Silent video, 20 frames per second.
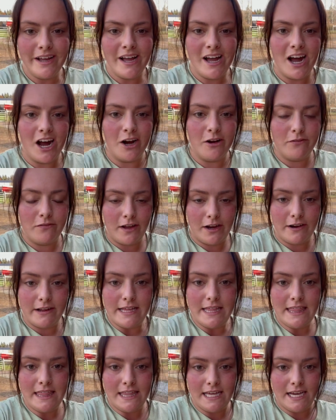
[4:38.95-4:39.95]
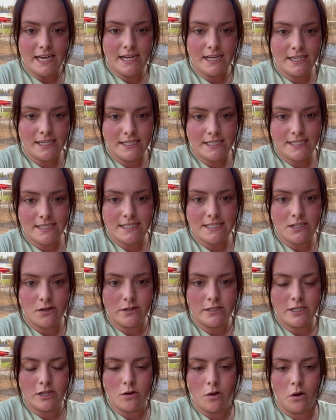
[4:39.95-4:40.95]
are very thick, so it's
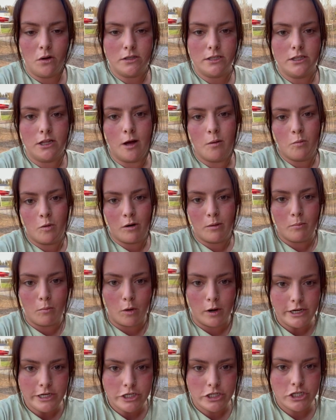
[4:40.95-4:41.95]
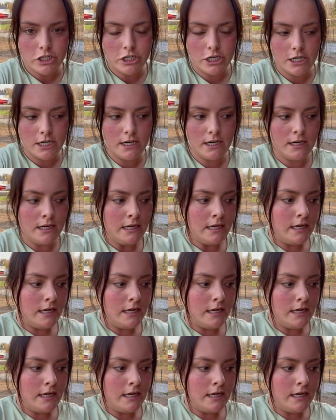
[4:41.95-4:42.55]
going to hold a lot more moisture.